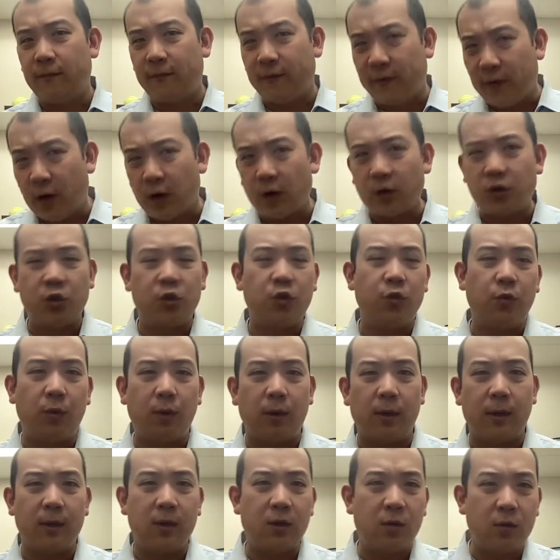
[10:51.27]
fall
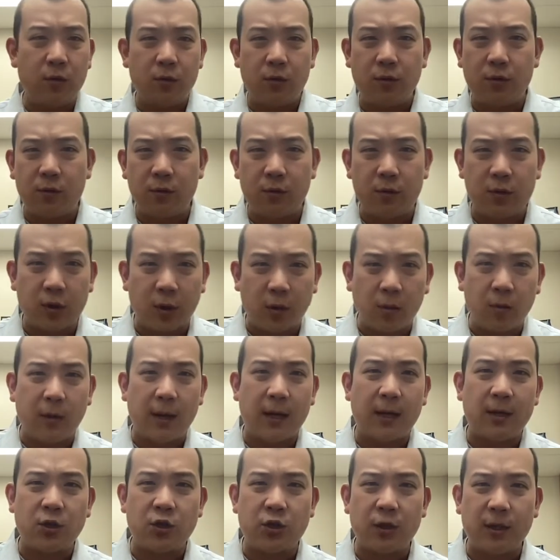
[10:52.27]
short and you don't
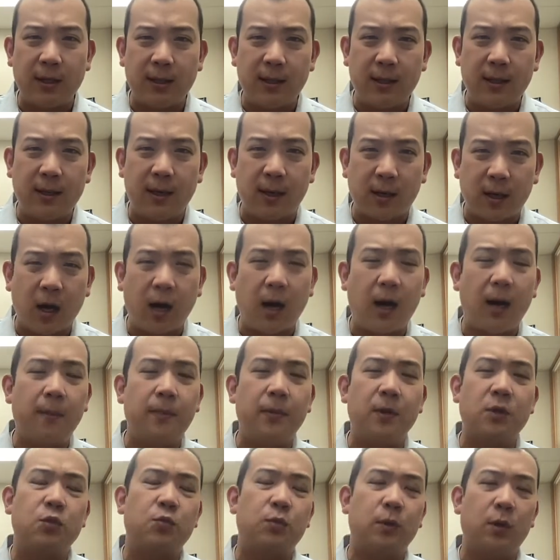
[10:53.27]
actually
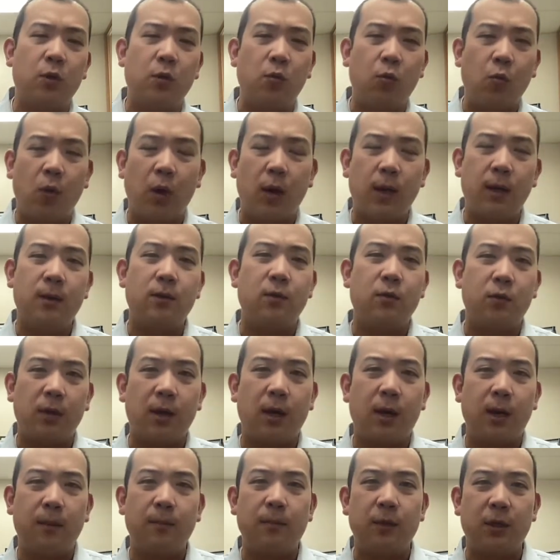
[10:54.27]
accomplish what you wanted to
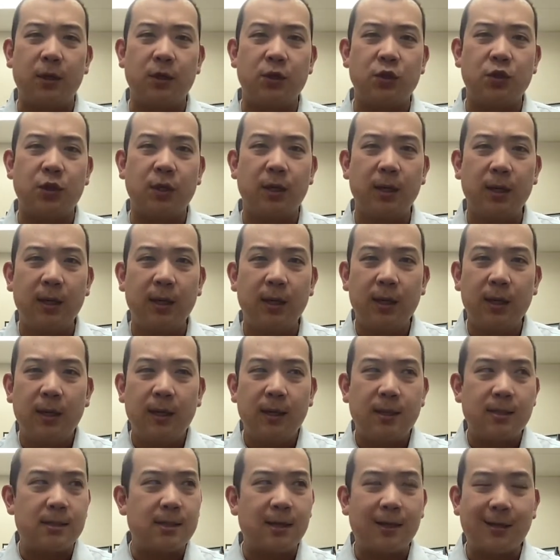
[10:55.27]
accomplish.
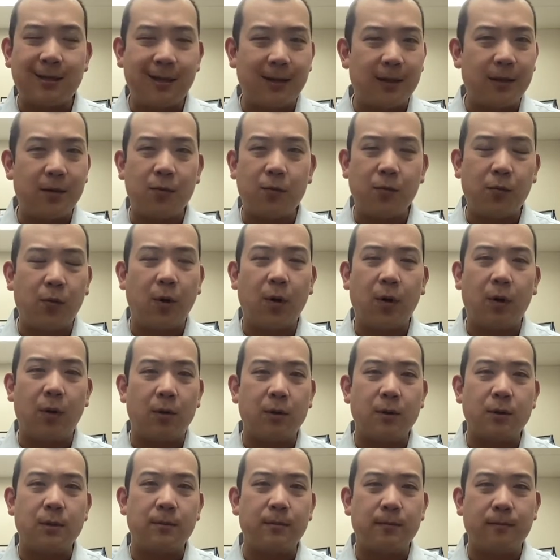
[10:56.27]
It's not the end of the
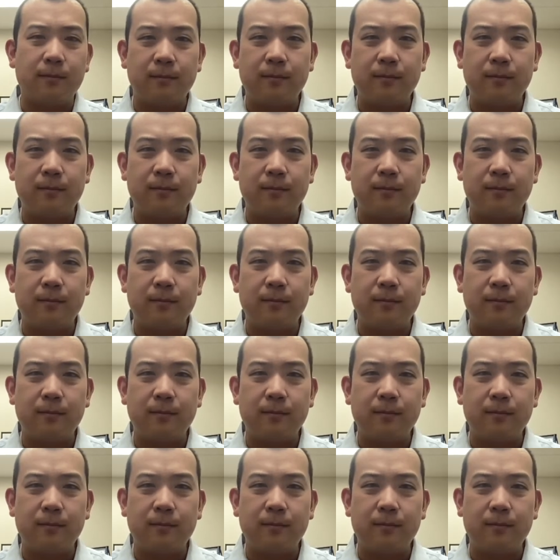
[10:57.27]
world.